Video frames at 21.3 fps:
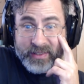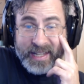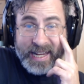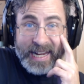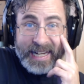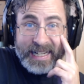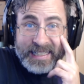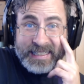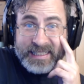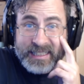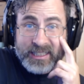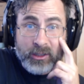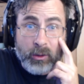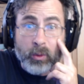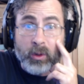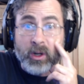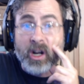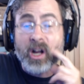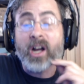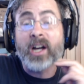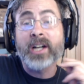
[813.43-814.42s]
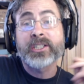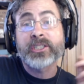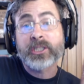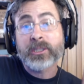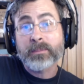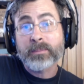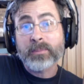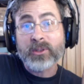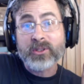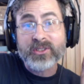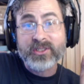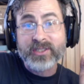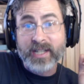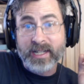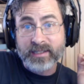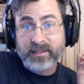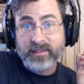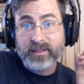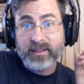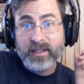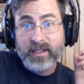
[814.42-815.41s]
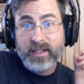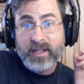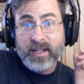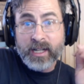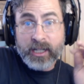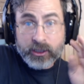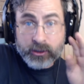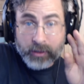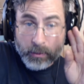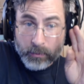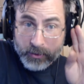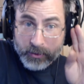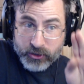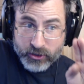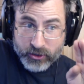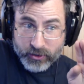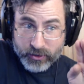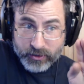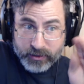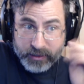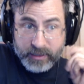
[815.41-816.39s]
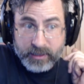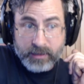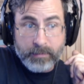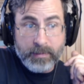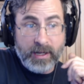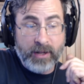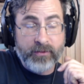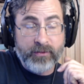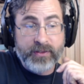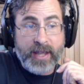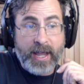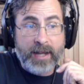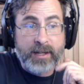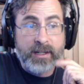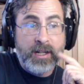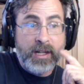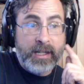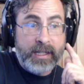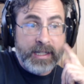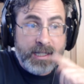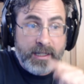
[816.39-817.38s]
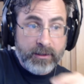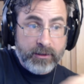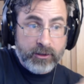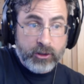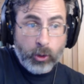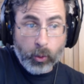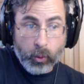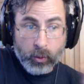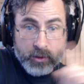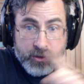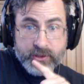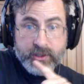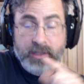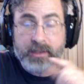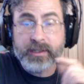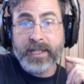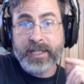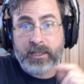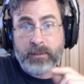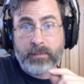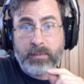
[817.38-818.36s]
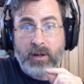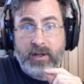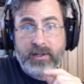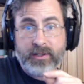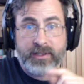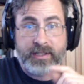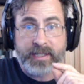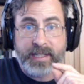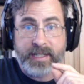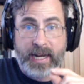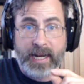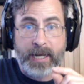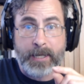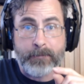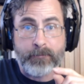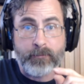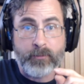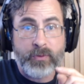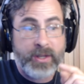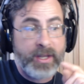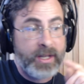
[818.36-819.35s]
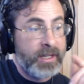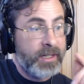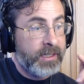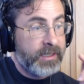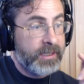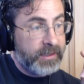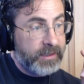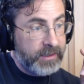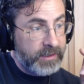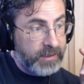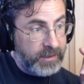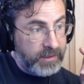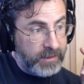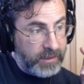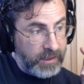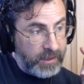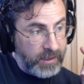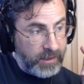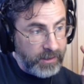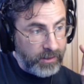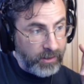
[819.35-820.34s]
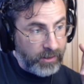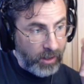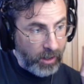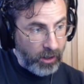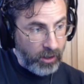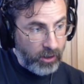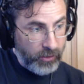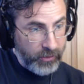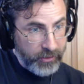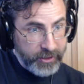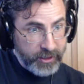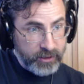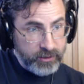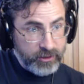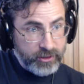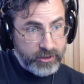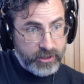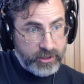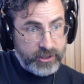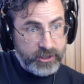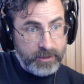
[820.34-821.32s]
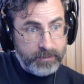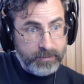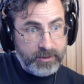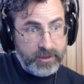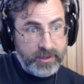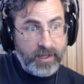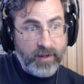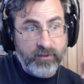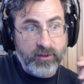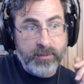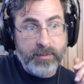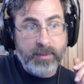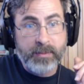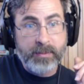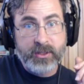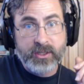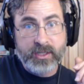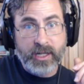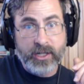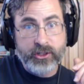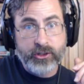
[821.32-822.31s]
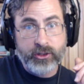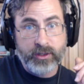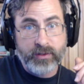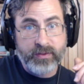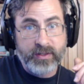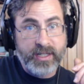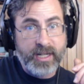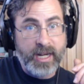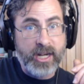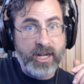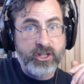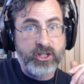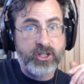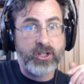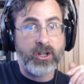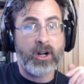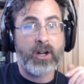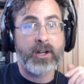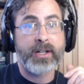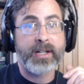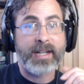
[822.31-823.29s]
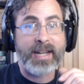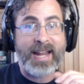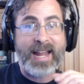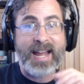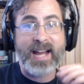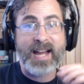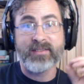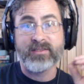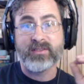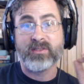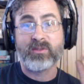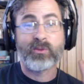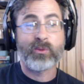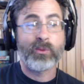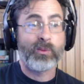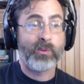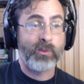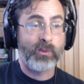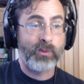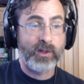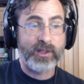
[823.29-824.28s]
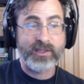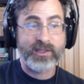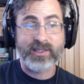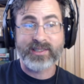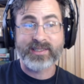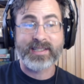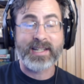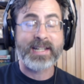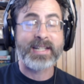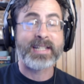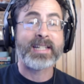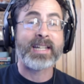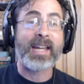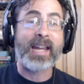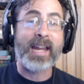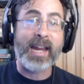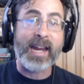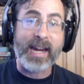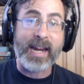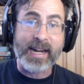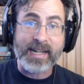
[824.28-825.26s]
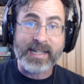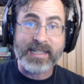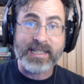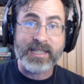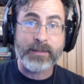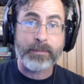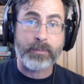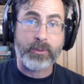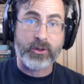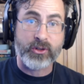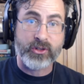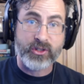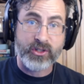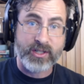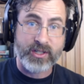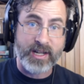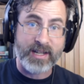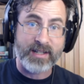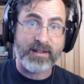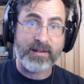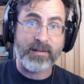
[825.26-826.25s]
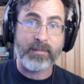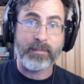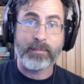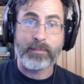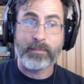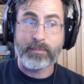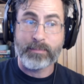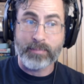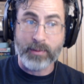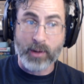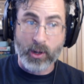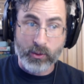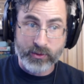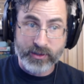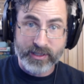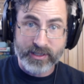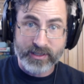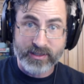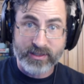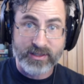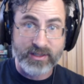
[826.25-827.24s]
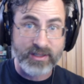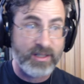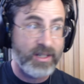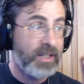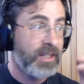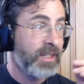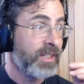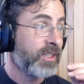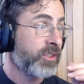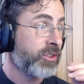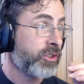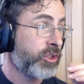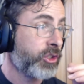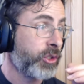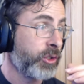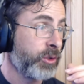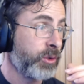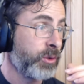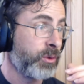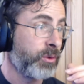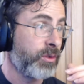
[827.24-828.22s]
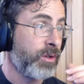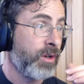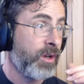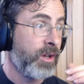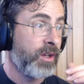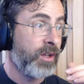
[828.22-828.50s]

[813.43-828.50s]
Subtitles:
80 or 100%. So I want you to think about that. Towards the later part of the game, all the other systems of government besides unification are going to have, let's just say, an 80% bonus to